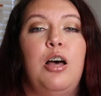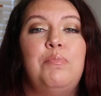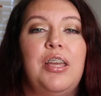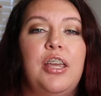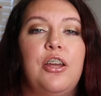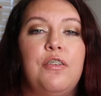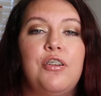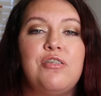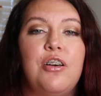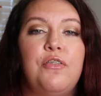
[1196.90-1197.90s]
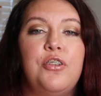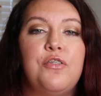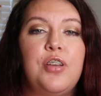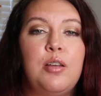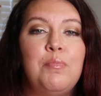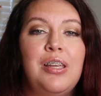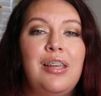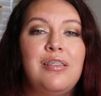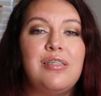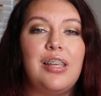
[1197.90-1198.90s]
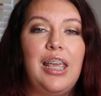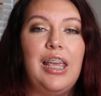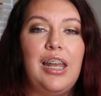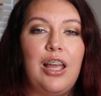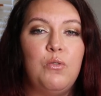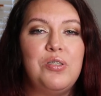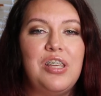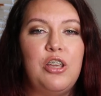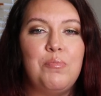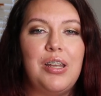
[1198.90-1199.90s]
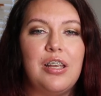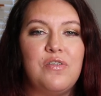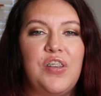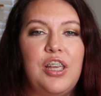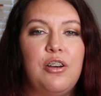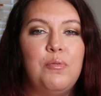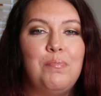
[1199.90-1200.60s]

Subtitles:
take care of yourself and your families, and I will see you in my next video.